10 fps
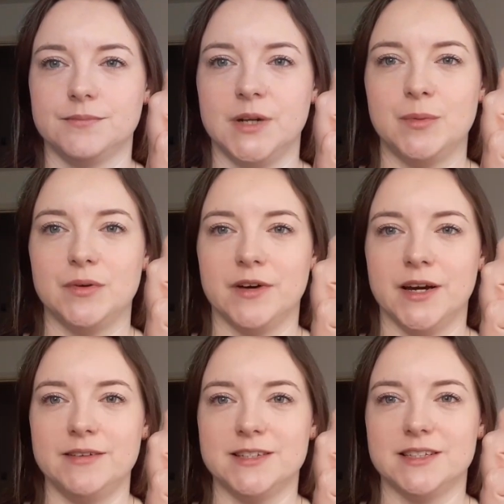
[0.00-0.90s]
Number
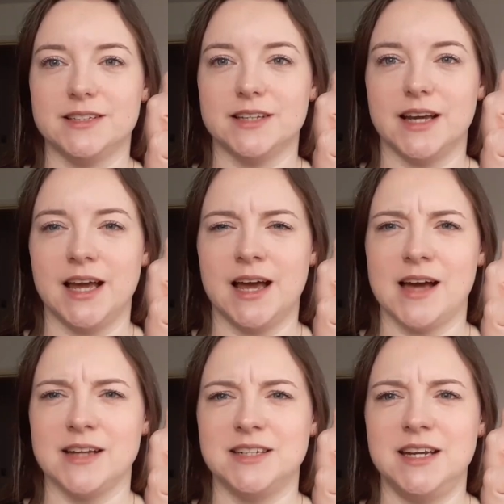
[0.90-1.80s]
5 is
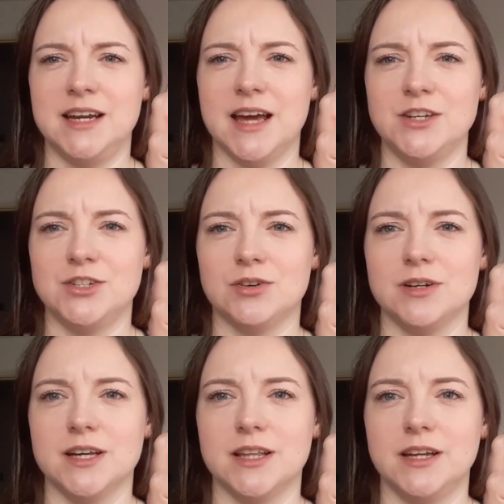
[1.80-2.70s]
Hattie
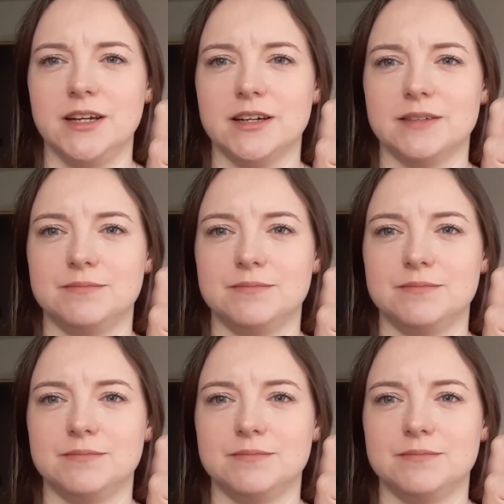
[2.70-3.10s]
Hedgehog, I think.